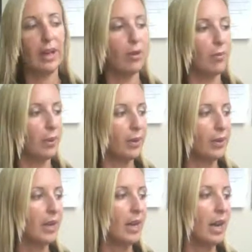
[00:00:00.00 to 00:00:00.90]
help.
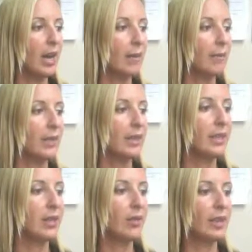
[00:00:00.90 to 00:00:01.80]

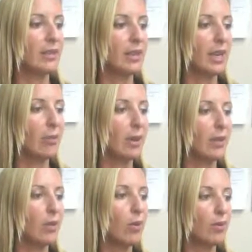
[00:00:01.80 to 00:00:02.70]
That's kind of one of
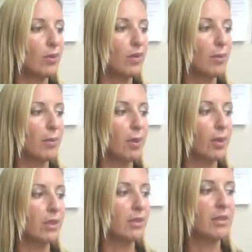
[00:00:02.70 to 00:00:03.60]
the quotes from the
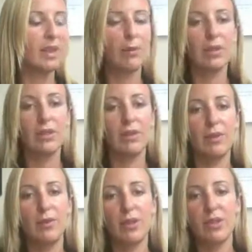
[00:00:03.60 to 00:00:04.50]
book. It's not
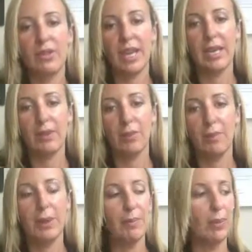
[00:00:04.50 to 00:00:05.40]
what you say, it's
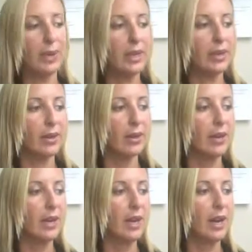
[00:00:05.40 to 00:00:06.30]
what people hear.
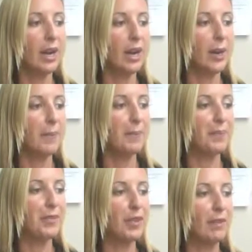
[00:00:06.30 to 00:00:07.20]

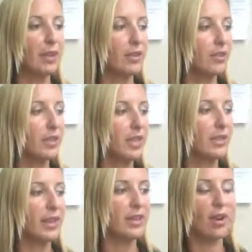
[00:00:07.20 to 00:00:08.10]
You have to
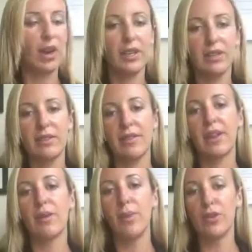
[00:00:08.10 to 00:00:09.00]
understand that your audience,
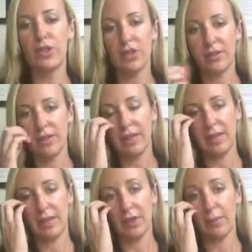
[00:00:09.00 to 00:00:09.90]
their emotions
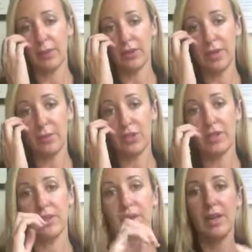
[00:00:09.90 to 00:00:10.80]
and their
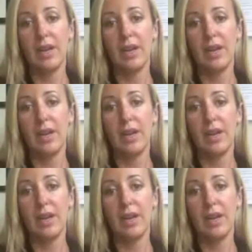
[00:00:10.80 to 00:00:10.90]
perception